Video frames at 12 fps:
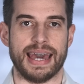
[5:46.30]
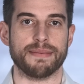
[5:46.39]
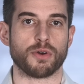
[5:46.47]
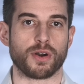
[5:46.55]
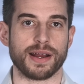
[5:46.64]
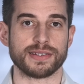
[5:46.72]

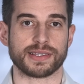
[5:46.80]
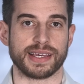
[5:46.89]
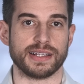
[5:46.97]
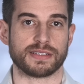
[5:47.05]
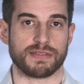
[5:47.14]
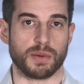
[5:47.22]
M R I
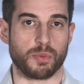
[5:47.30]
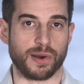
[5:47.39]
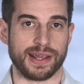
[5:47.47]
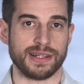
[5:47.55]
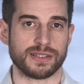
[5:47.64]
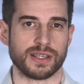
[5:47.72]
scans of their
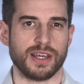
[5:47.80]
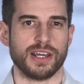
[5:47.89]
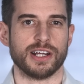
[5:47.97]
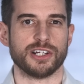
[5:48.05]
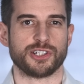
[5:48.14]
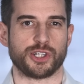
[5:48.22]
brains
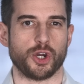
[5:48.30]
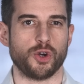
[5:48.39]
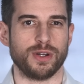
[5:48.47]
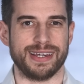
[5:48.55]
showed